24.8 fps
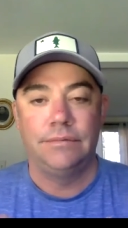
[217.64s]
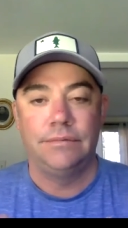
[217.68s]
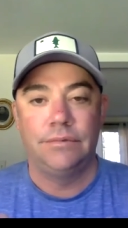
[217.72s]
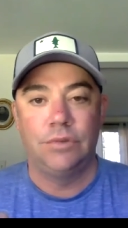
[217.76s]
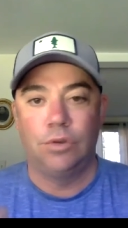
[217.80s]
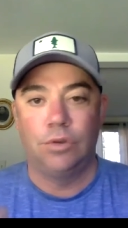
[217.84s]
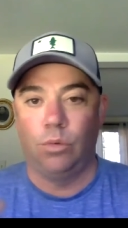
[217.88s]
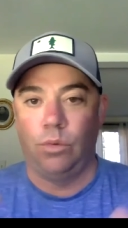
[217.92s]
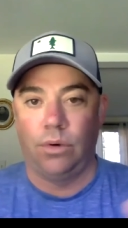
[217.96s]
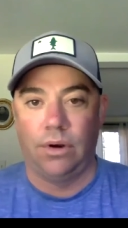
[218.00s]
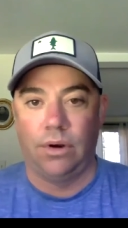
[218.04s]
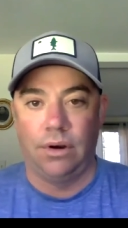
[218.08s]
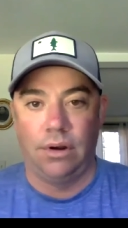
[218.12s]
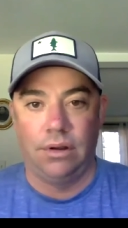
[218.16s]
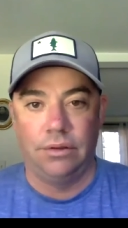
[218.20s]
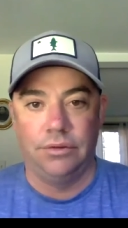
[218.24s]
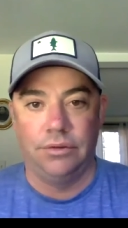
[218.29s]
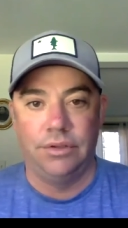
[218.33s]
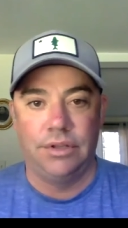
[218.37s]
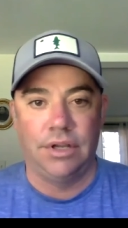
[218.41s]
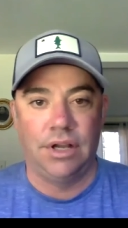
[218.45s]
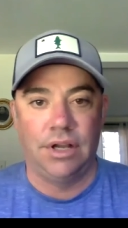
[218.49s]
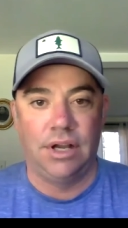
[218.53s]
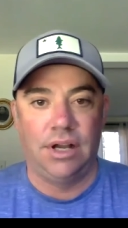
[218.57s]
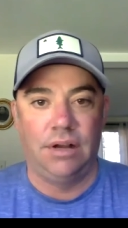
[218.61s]
the world,
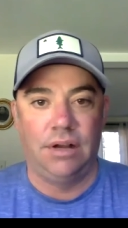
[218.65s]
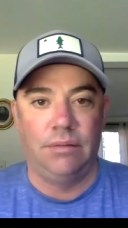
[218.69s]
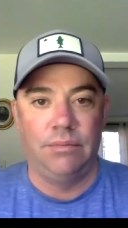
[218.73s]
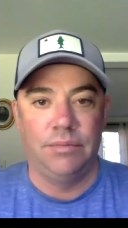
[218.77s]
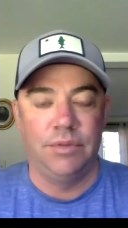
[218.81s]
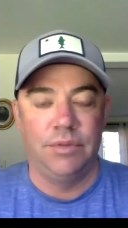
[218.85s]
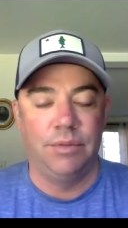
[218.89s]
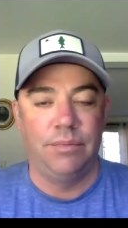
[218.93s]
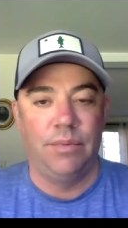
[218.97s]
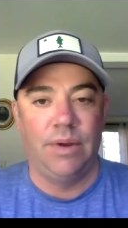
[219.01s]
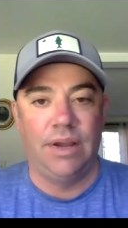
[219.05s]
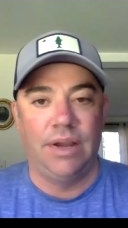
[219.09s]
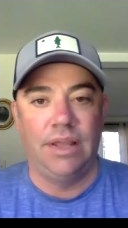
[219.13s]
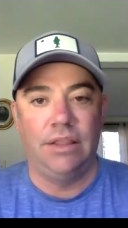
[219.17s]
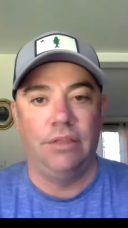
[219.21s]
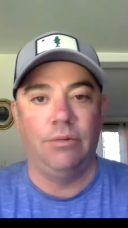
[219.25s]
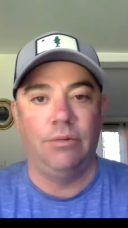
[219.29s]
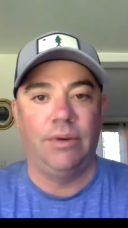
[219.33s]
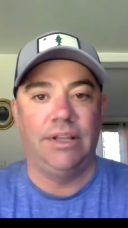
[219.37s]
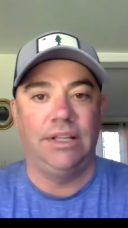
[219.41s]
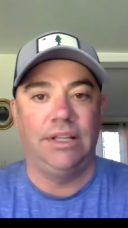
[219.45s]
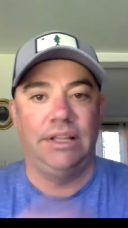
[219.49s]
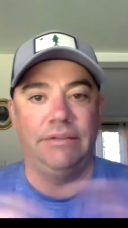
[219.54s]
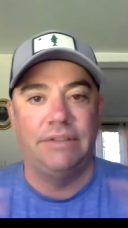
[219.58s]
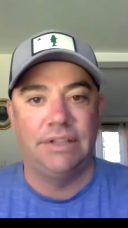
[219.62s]
the
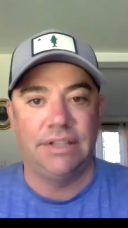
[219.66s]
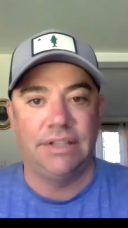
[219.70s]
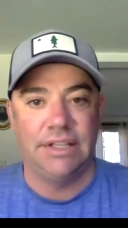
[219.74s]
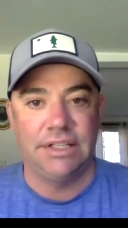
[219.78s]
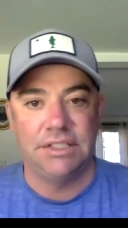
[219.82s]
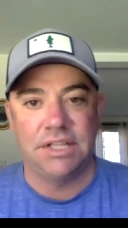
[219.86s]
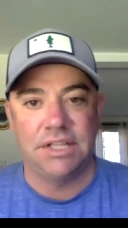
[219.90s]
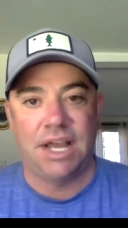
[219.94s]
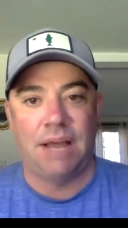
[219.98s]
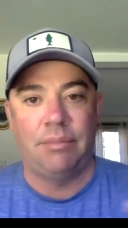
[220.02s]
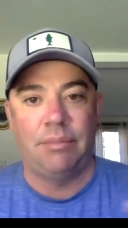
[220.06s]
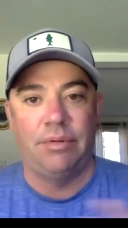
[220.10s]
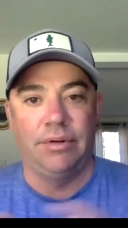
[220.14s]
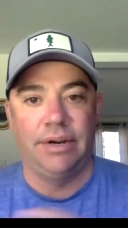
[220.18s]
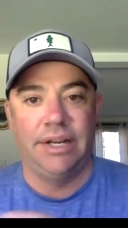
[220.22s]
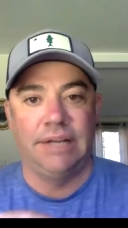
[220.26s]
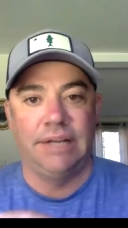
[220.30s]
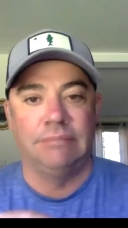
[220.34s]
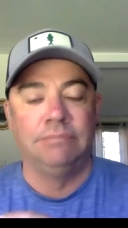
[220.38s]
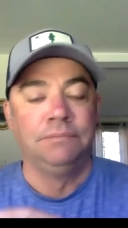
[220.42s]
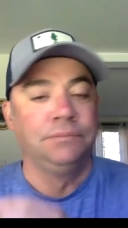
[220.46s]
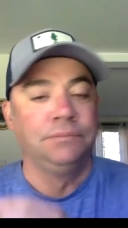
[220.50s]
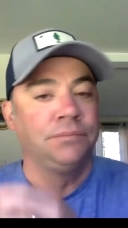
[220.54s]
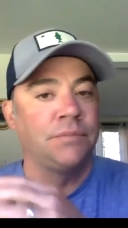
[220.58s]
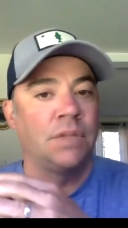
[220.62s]
way living things
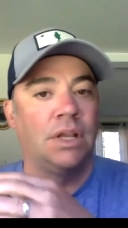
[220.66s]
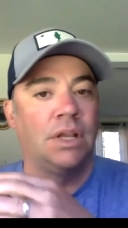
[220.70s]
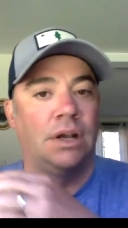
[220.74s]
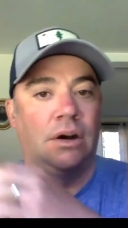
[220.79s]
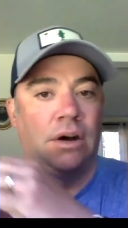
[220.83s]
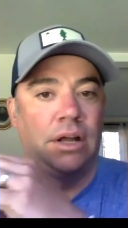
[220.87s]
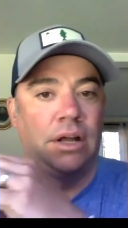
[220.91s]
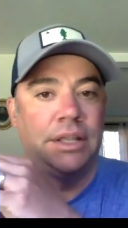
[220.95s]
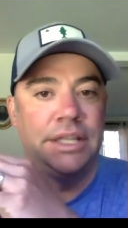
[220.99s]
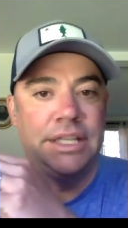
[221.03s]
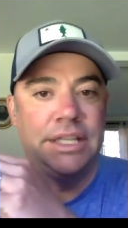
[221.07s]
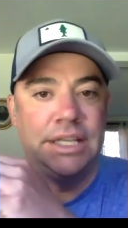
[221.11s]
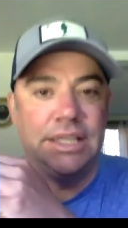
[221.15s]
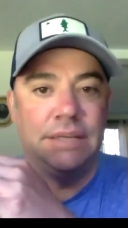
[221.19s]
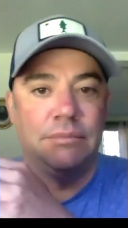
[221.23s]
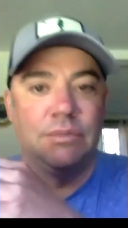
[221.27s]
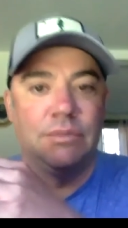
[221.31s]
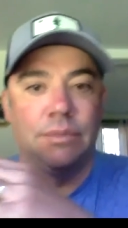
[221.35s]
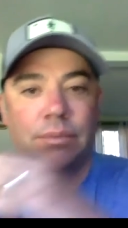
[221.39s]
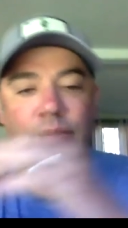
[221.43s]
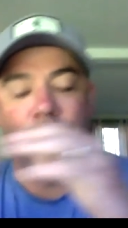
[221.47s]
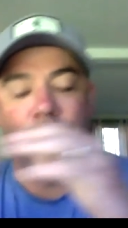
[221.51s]
operate on the